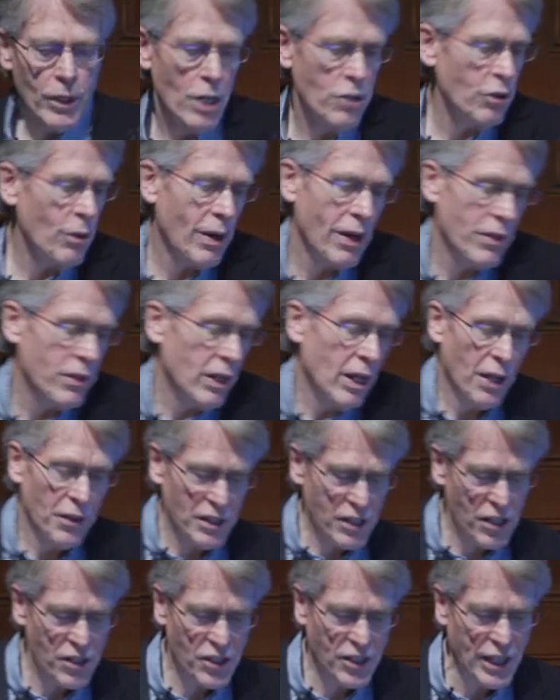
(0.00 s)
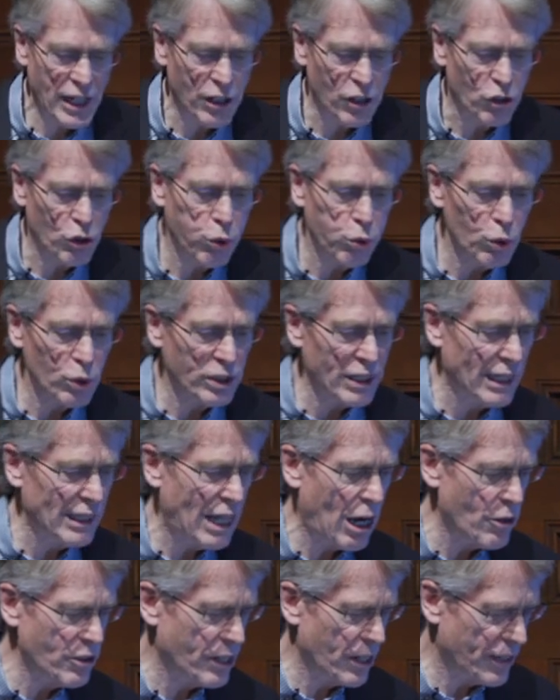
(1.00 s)
So anyway, this is a set of tools that
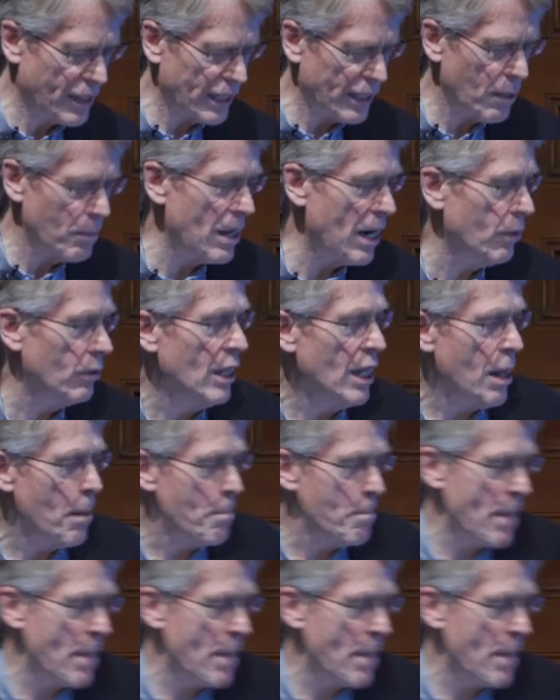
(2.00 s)
allow us to think about